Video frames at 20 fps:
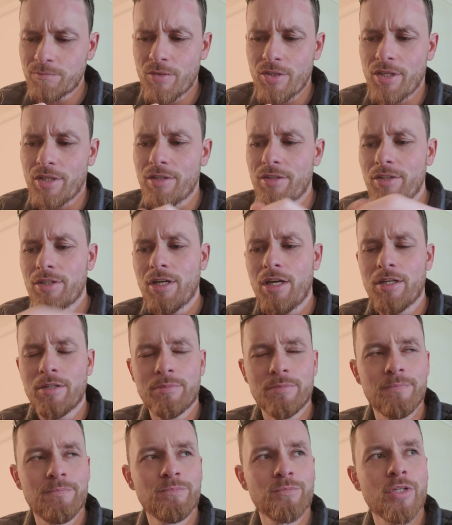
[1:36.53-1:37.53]
No, I
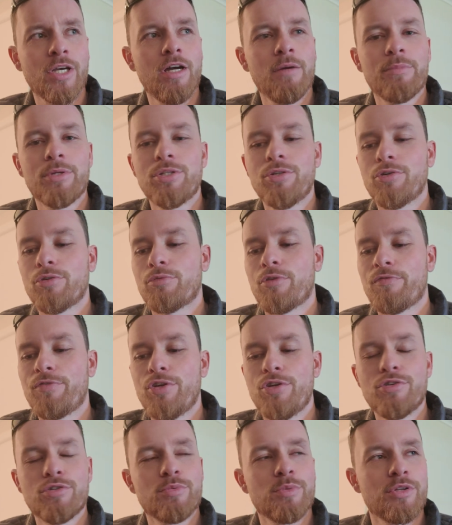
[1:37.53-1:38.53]
can't be doing
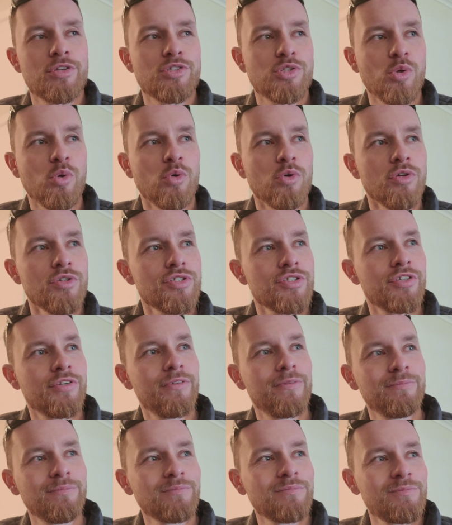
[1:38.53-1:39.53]
reviews with sauce.
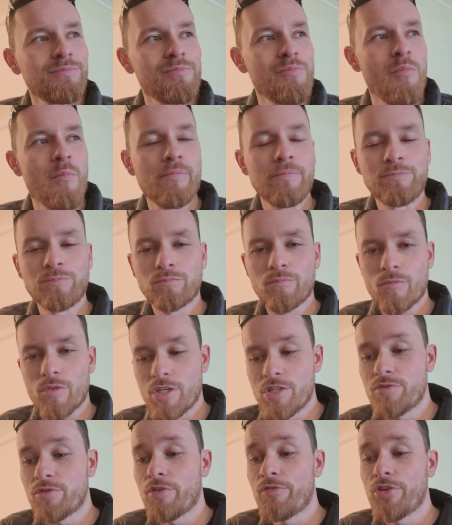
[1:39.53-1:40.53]

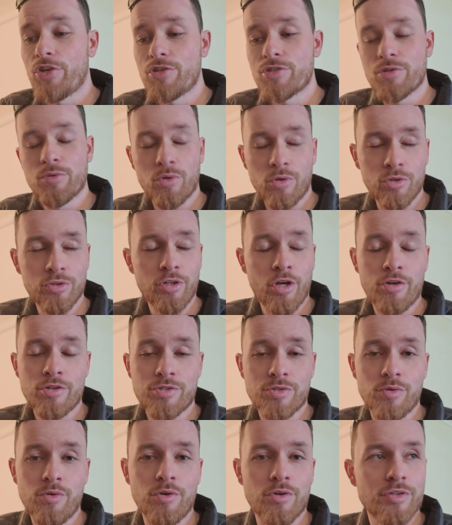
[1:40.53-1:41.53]
These reviews are all no
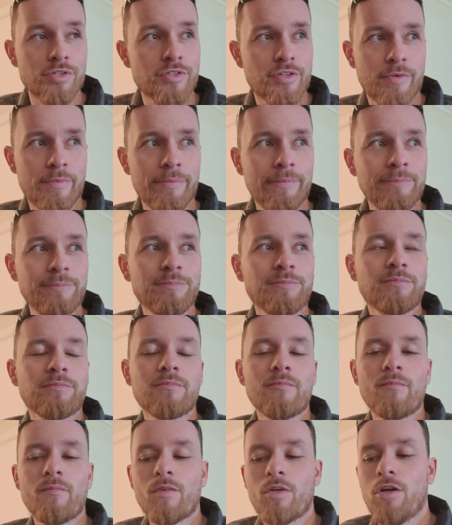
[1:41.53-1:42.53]
sauce.
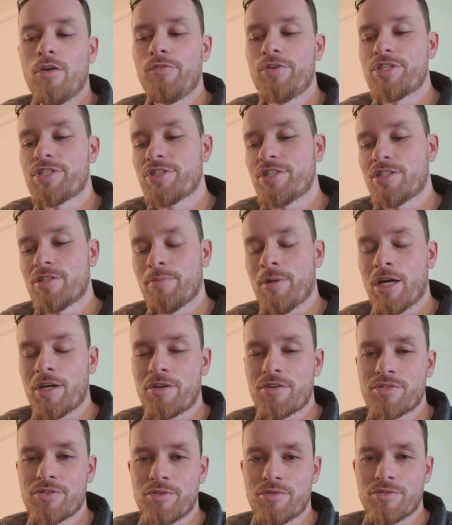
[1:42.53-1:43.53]
Obviously
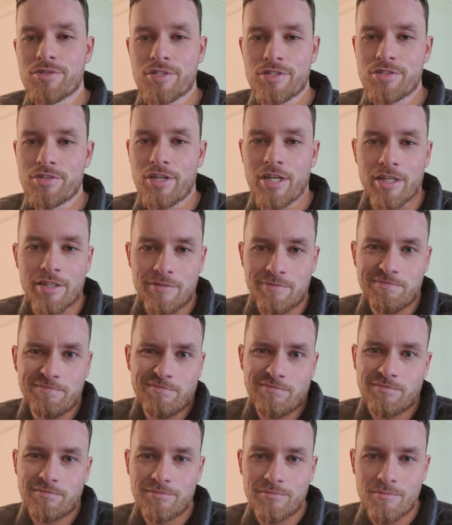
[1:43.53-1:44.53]
tomato sauce is like
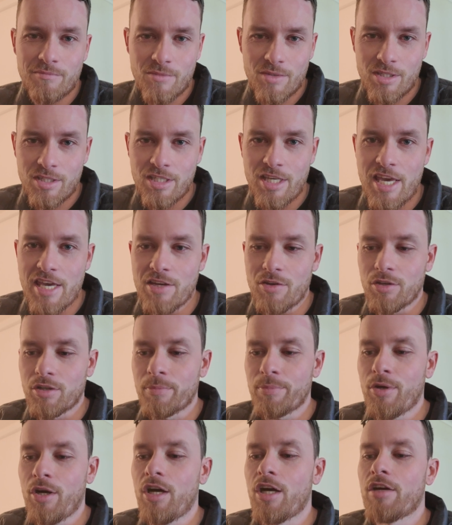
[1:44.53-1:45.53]
king on a
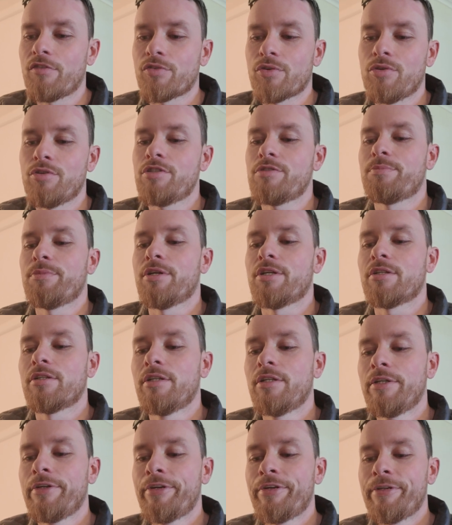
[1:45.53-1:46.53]
pie, of course, but
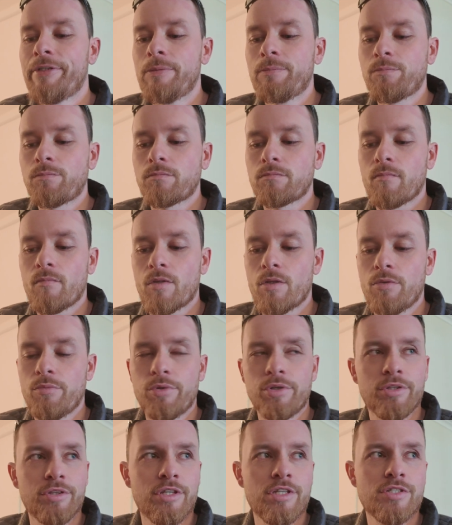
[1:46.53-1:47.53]

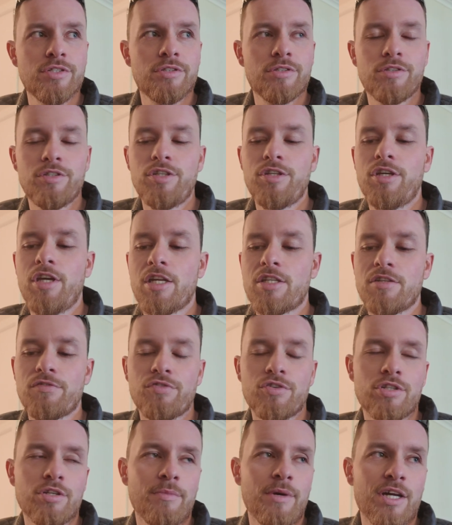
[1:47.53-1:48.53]
you get
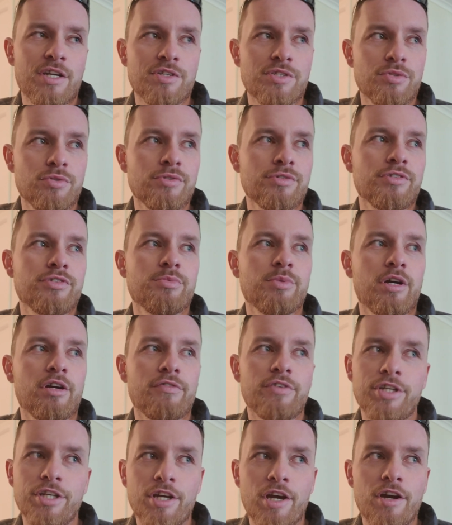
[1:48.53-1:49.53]
different tomato sauces
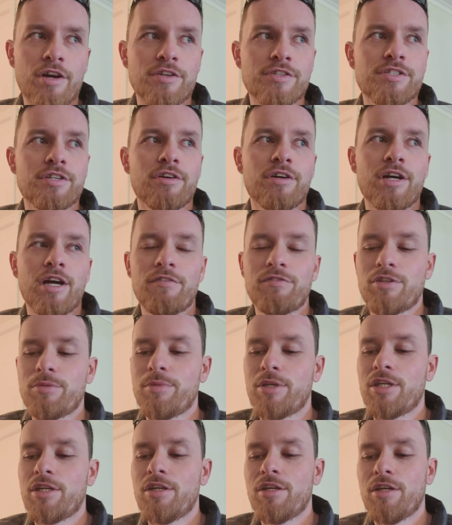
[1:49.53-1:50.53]
wherever you go, so I have to
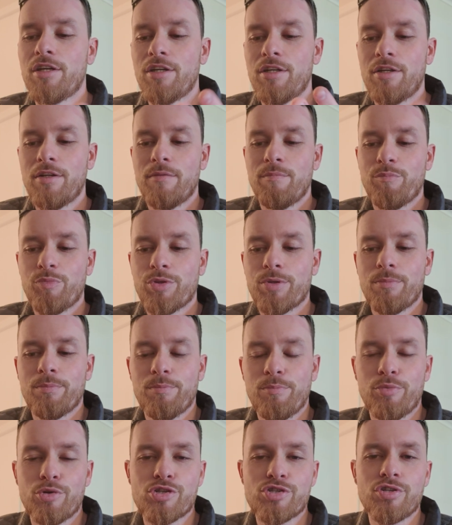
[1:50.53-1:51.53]
be
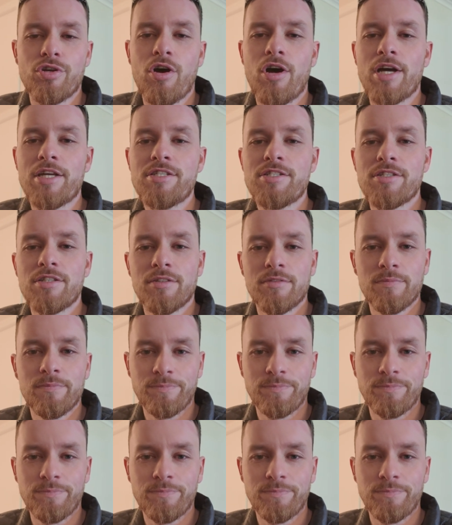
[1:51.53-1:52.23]
precise